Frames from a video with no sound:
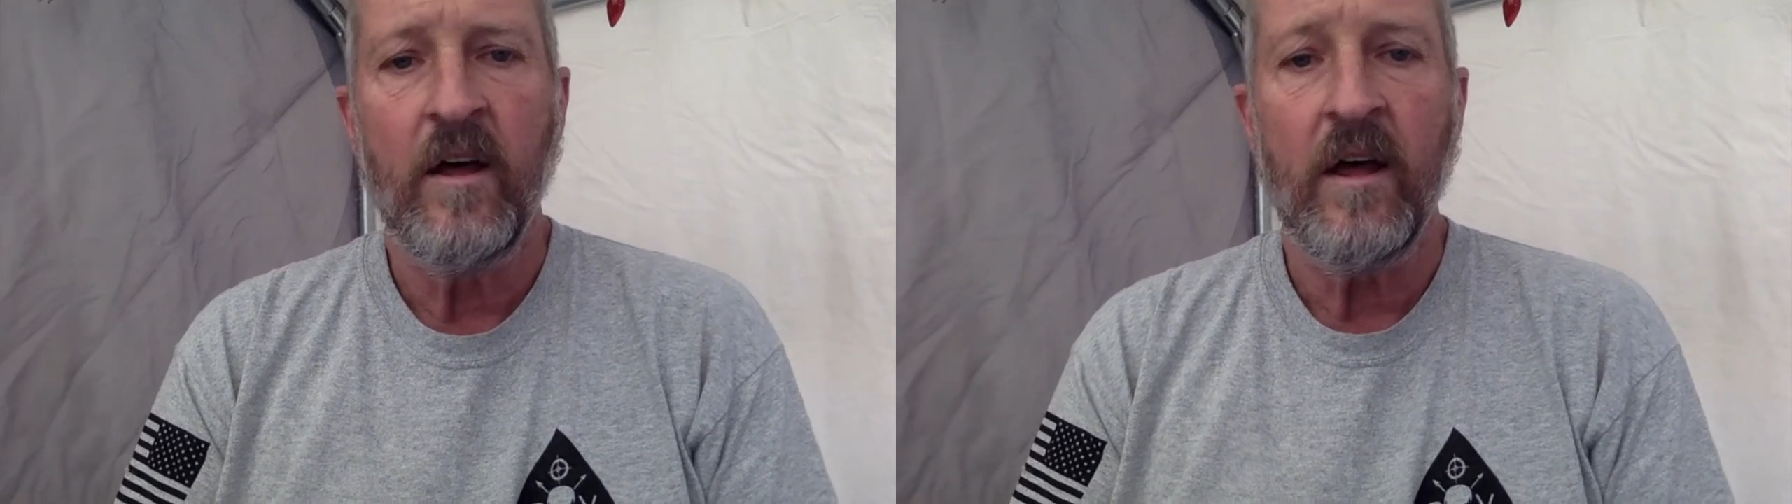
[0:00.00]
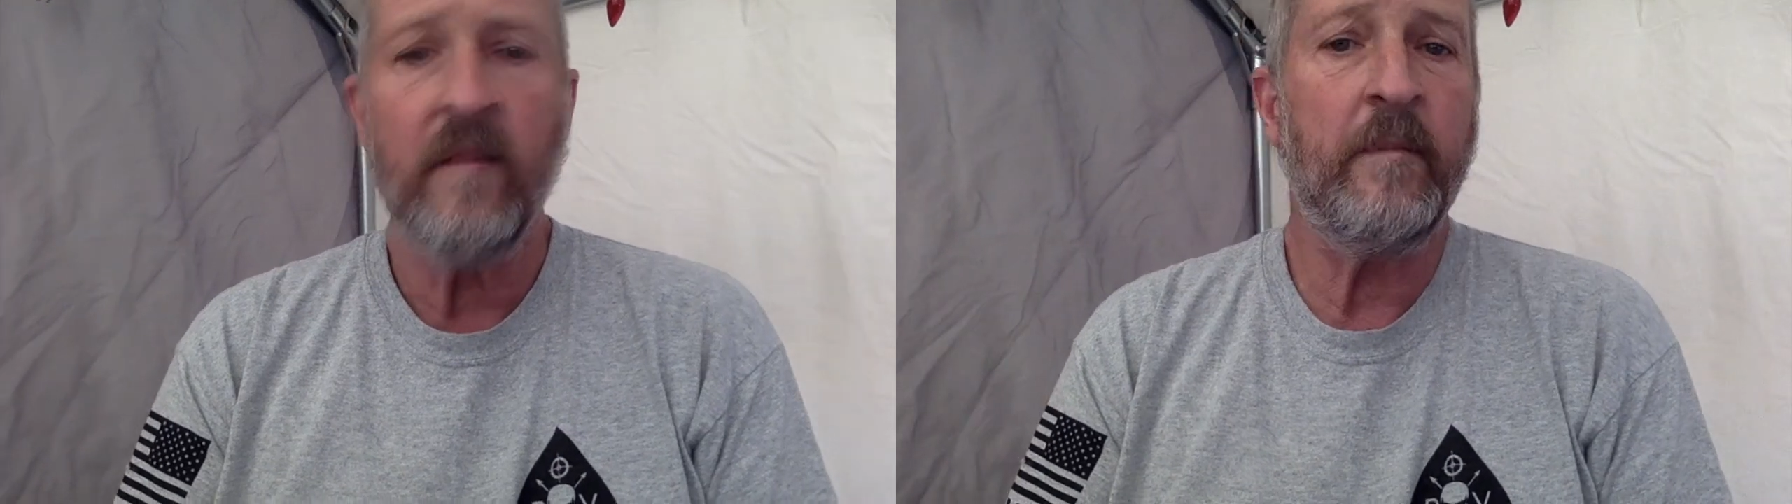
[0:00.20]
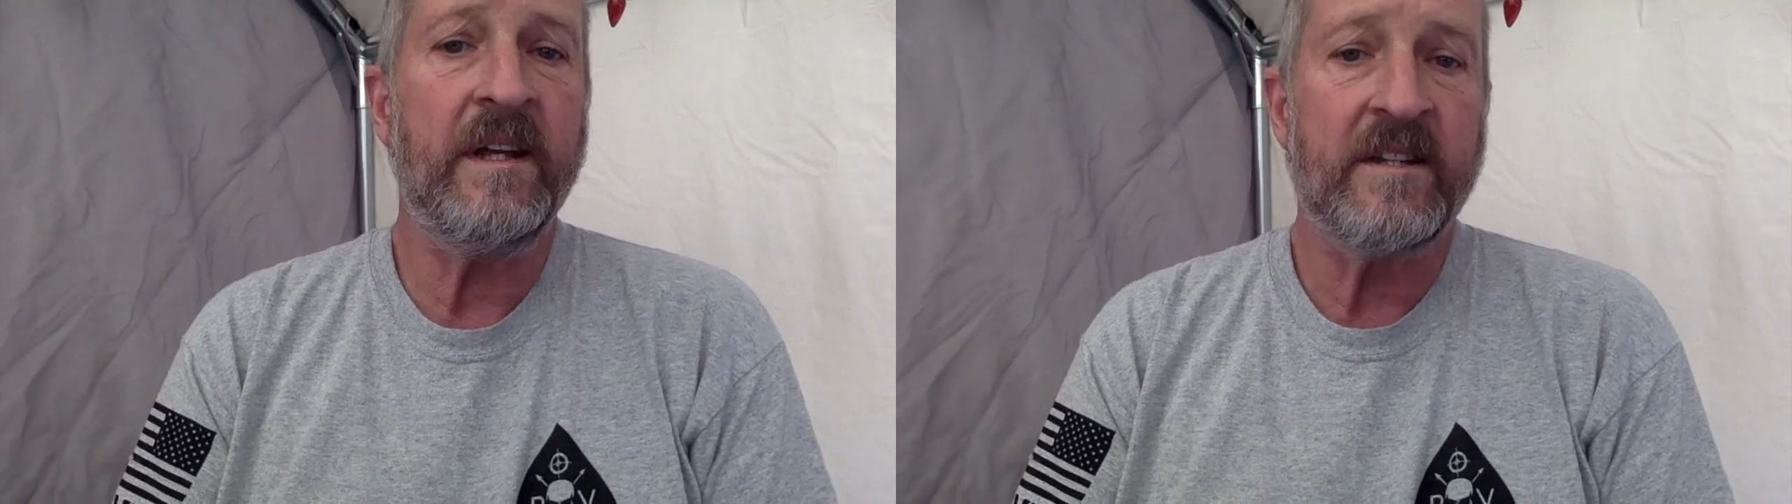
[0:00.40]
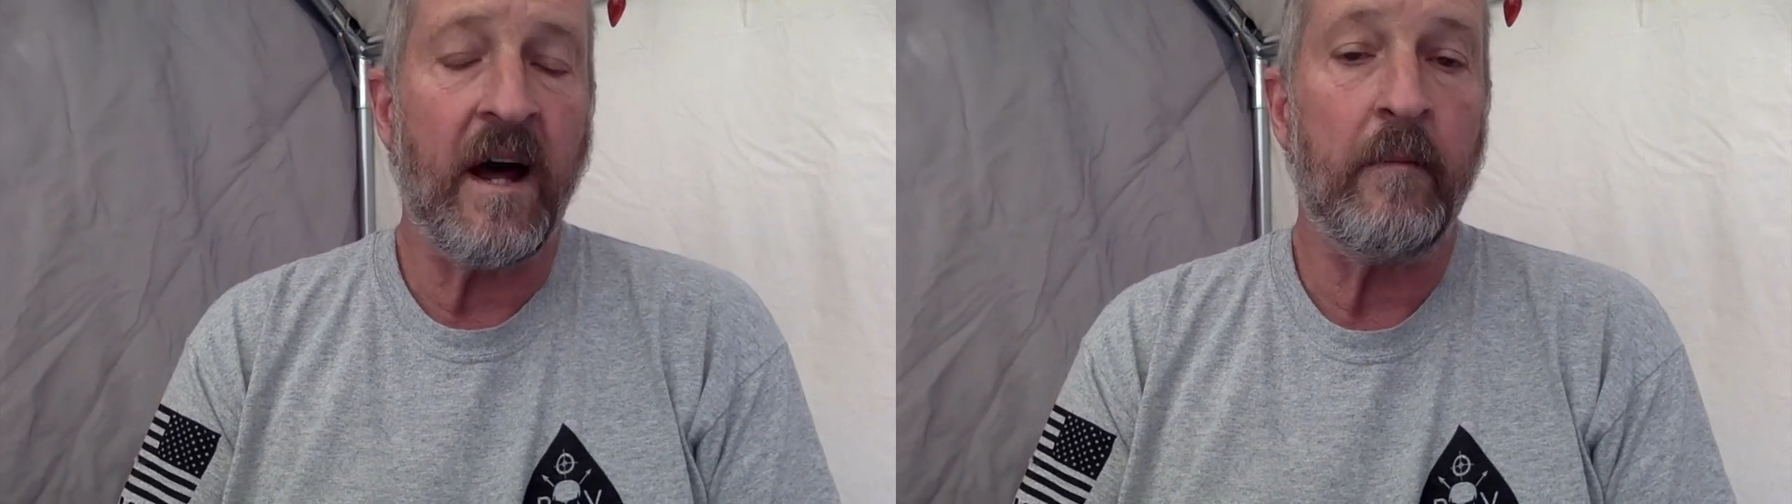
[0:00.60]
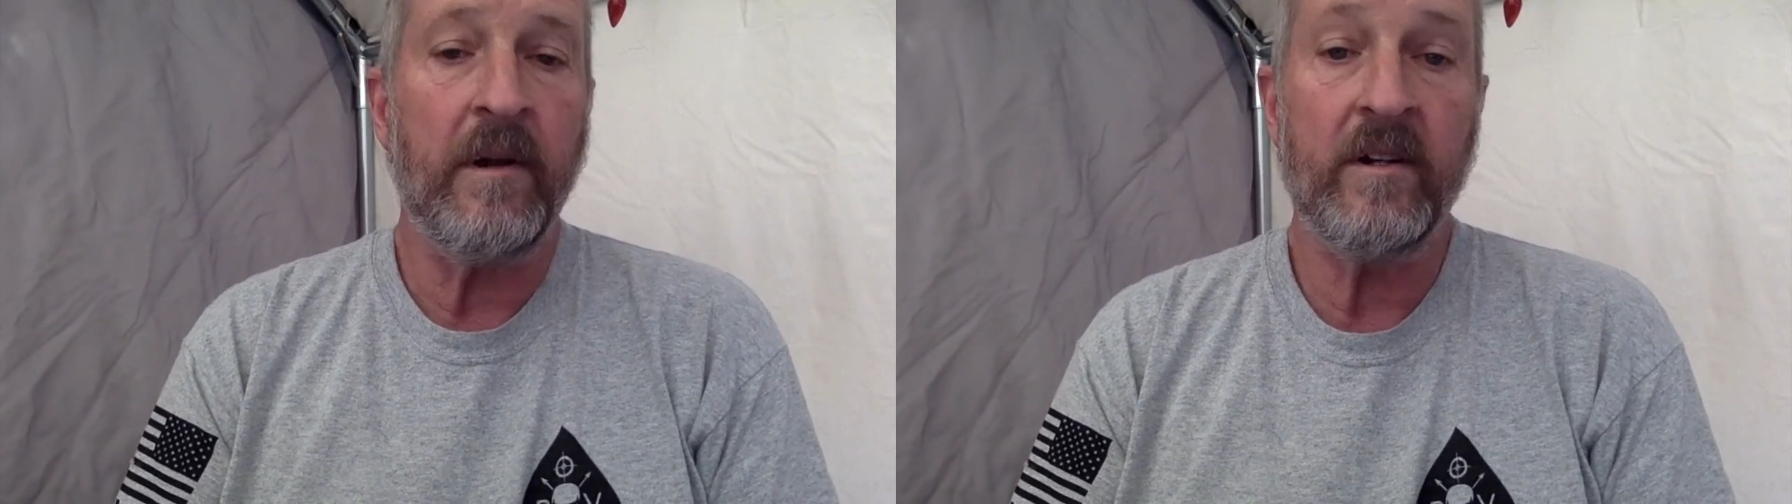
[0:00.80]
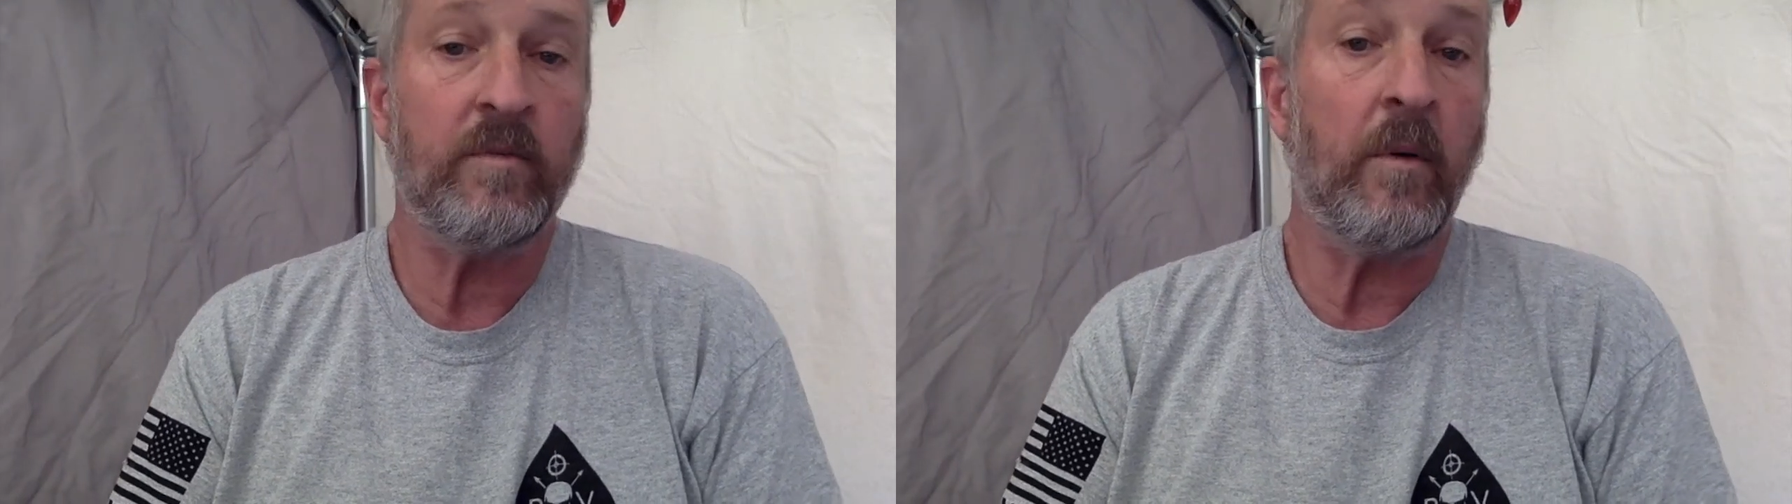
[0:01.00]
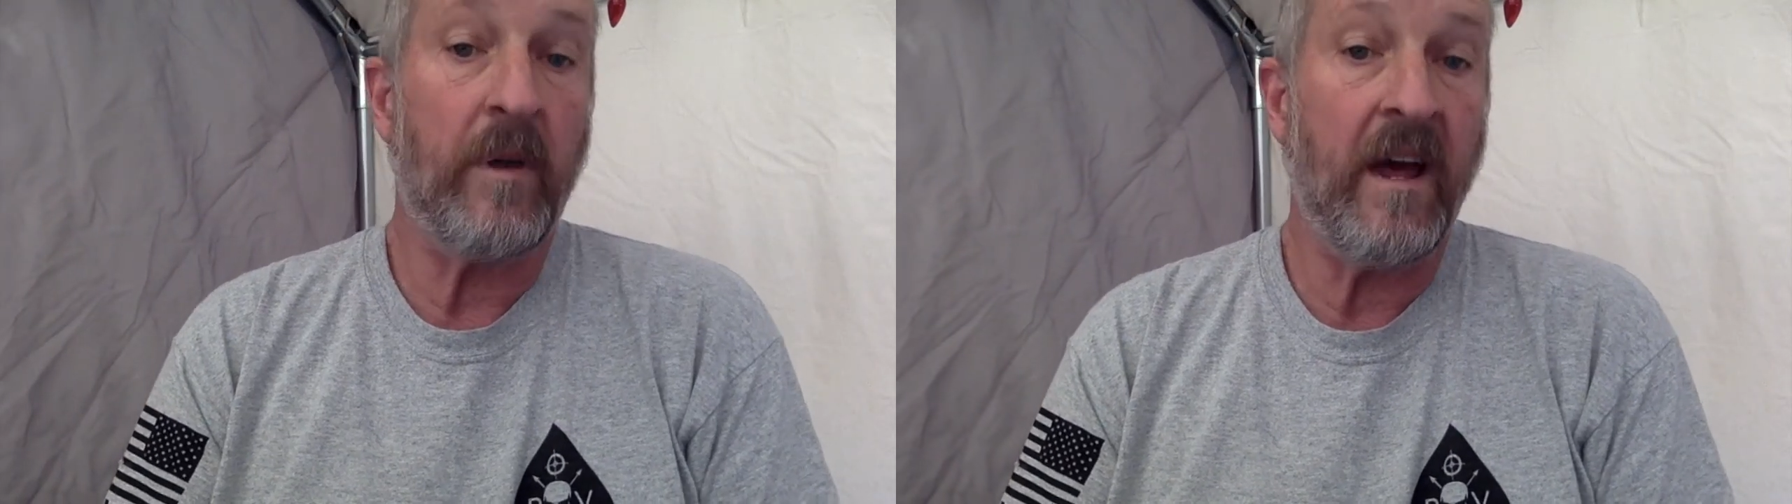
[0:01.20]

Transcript: In the meantime, here's what we